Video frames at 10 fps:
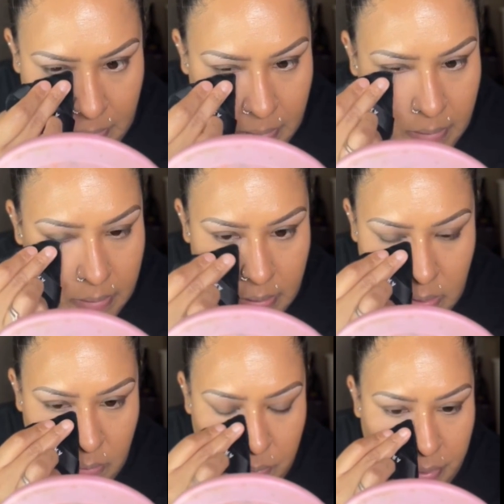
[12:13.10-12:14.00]
just to
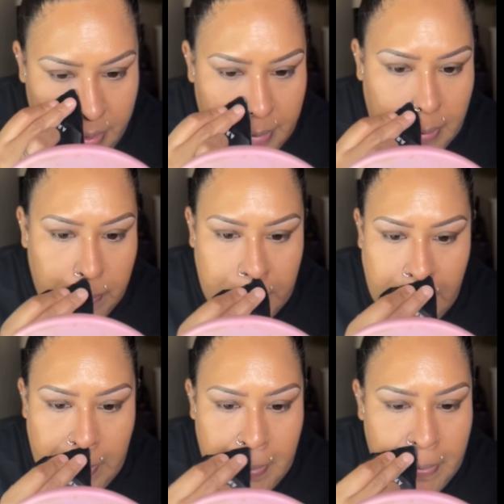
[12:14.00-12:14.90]
brighten up that
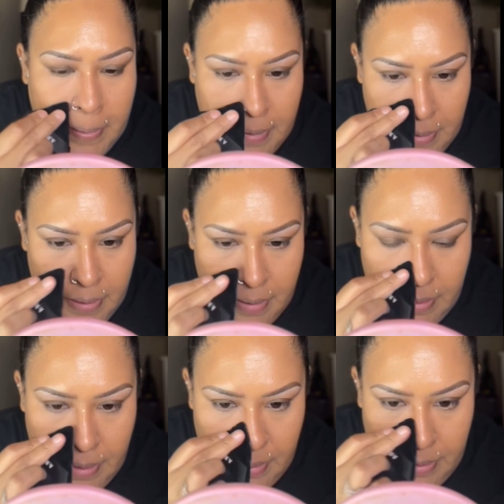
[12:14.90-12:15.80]

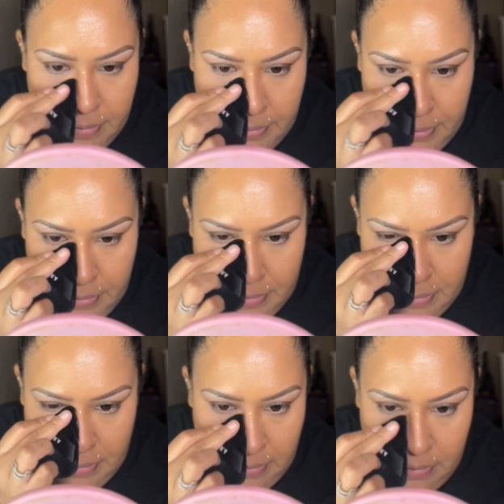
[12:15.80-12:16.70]
area
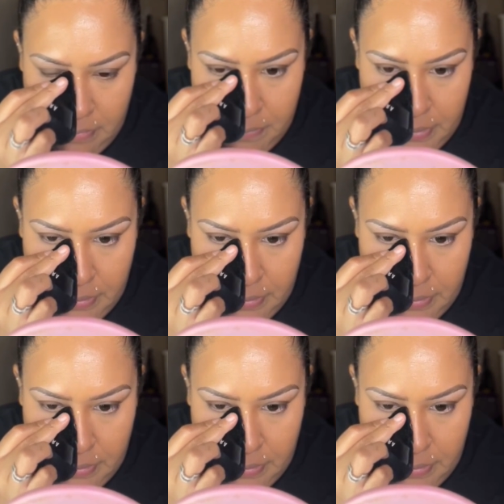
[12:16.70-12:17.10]
a little bit.